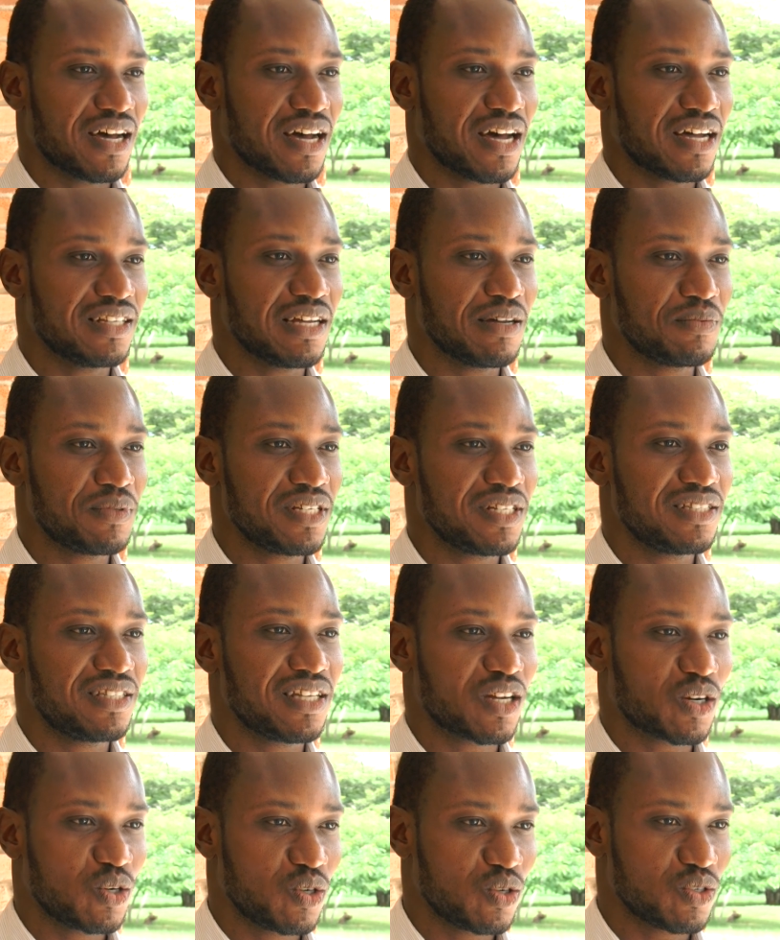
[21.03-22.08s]
adapting
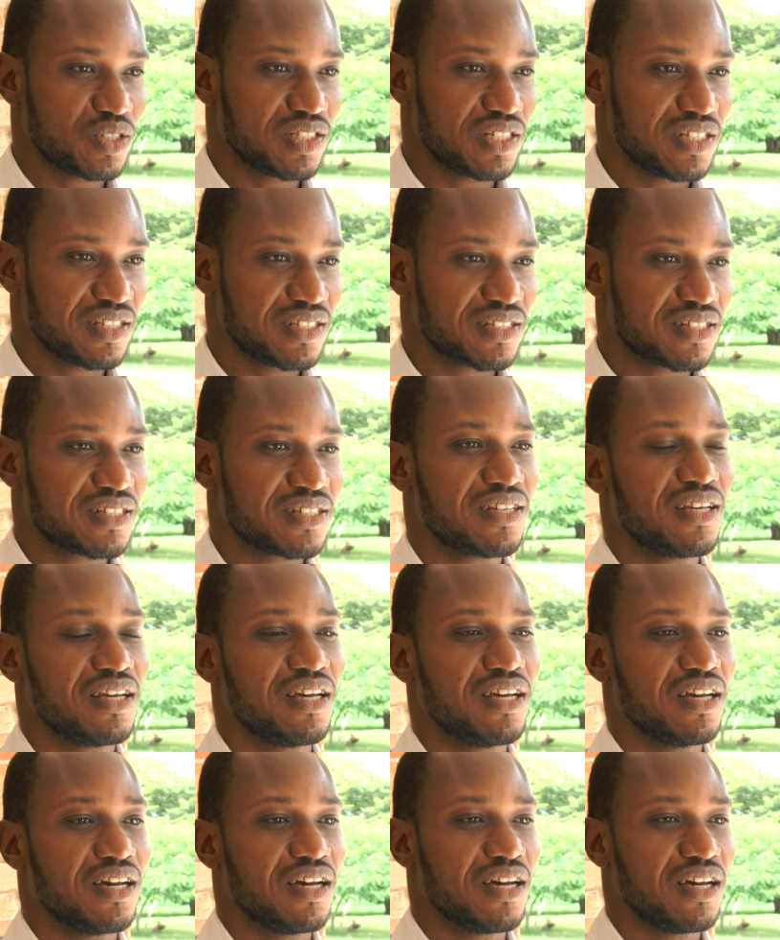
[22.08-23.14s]
technologies
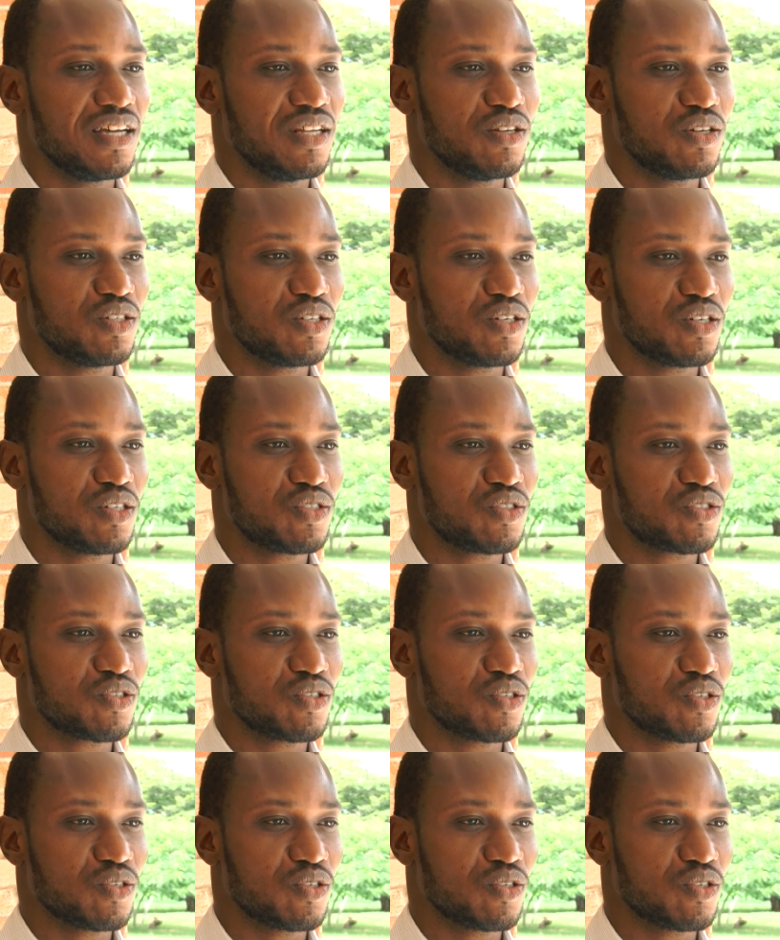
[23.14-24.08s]
uh, in order to